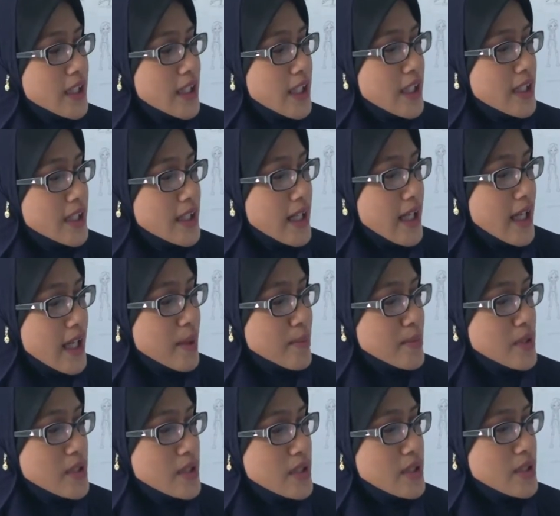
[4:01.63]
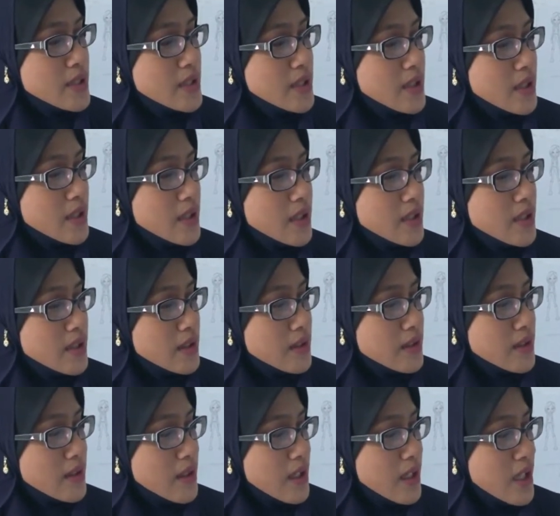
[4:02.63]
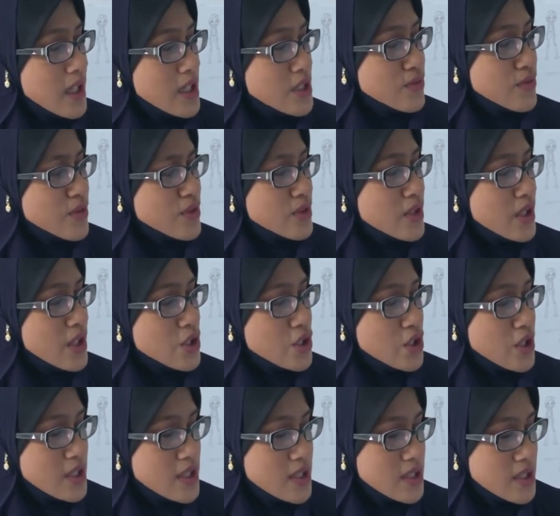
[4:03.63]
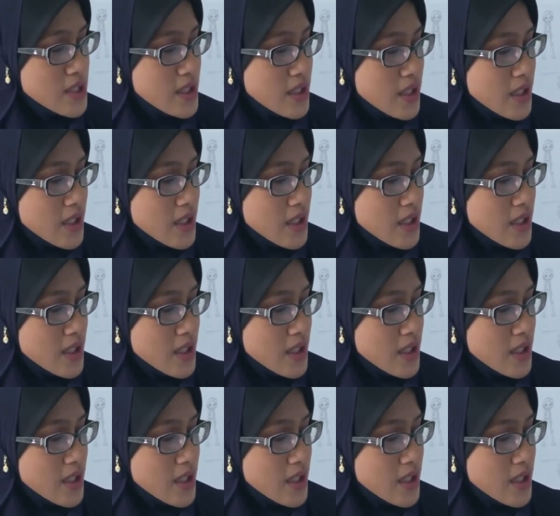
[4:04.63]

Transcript: Kidnap, ask for directions.